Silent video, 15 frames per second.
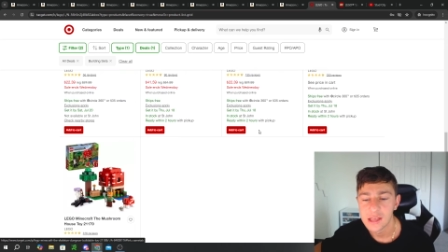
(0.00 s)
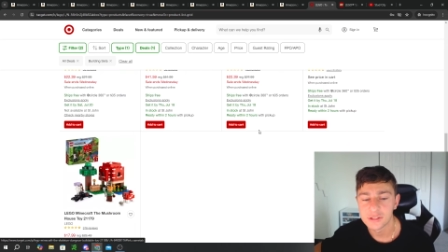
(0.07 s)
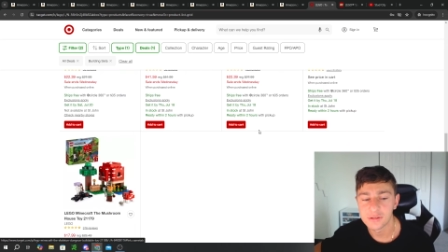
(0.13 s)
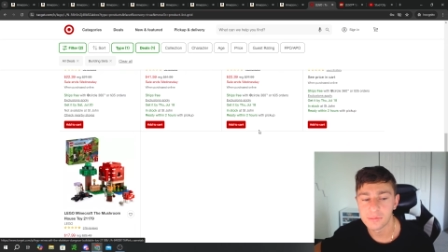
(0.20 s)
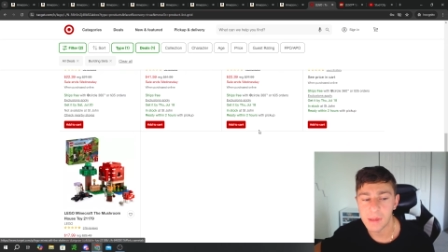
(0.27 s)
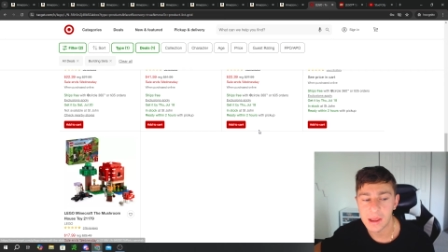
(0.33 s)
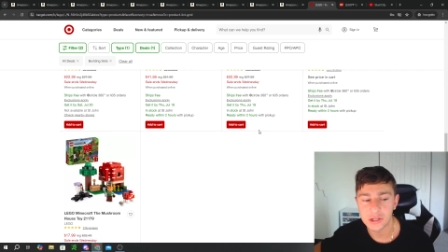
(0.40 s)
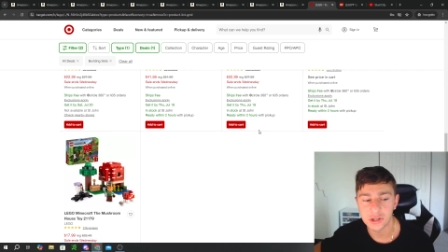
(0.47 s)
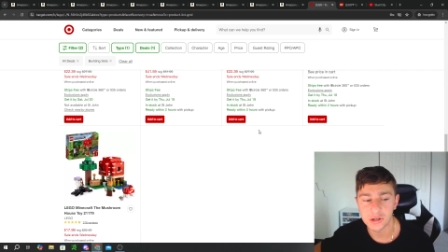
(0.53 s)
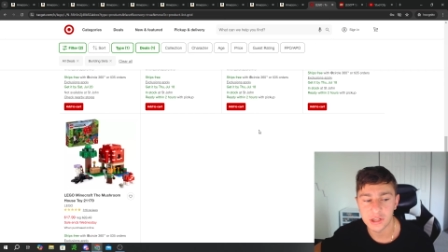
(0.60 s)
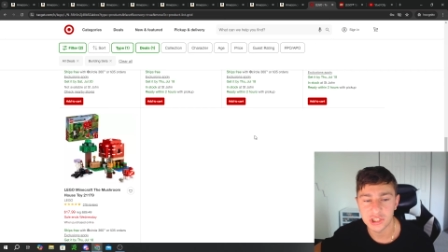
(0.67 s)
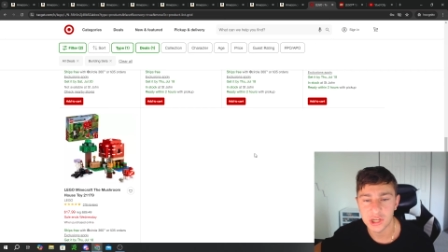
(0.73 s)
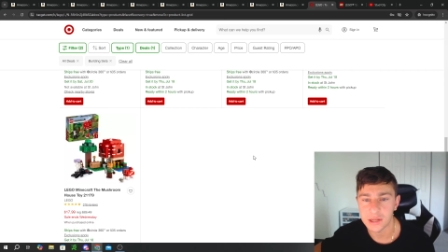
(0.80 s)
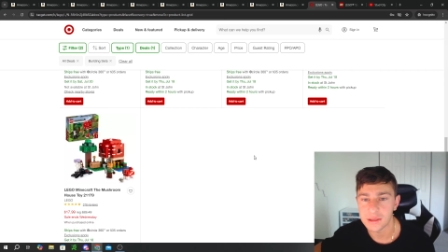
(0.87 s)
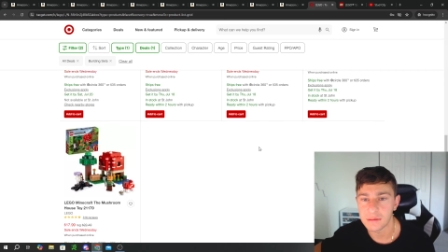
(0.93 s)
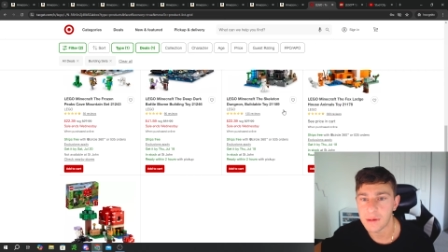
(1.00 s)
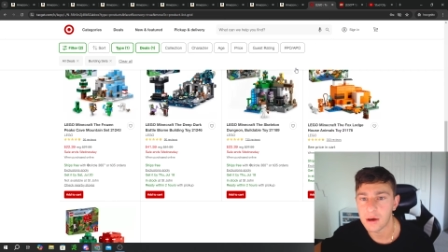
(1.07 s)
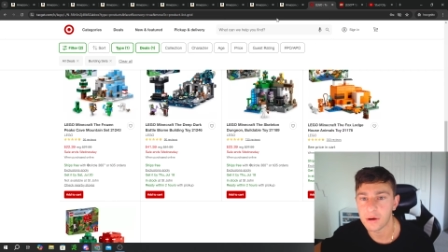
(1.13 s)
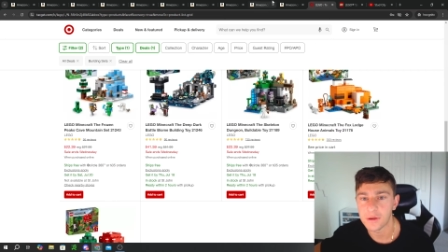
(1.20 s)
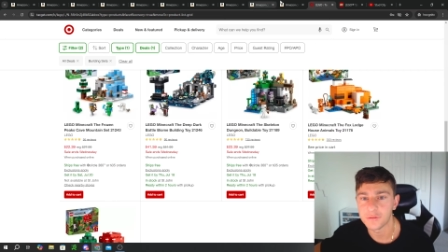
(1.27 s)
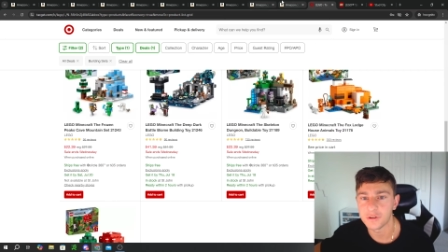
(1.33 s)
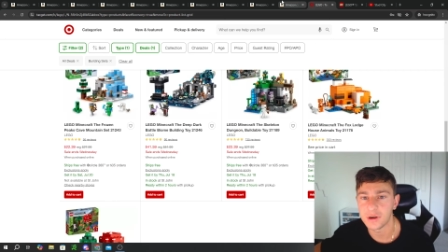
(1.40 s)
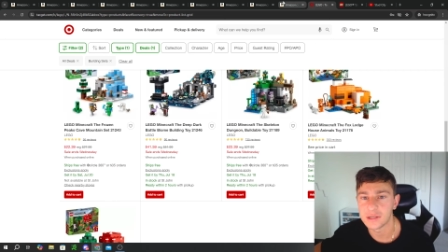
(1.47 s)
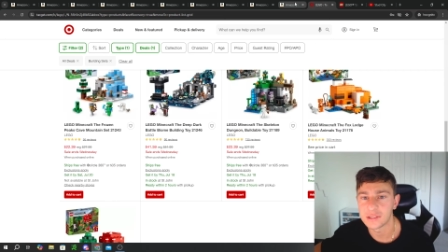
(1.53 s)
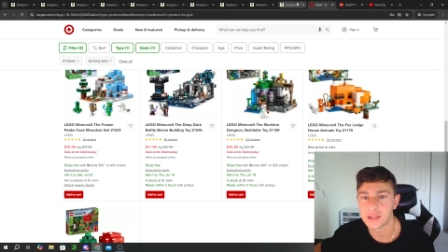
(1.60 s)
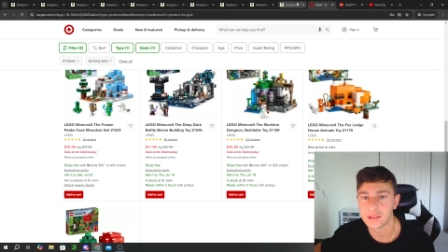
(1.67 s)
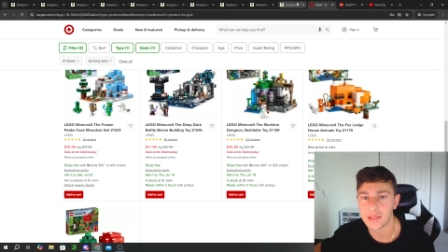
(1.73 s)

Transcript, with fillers: So make sure to check them out if you're into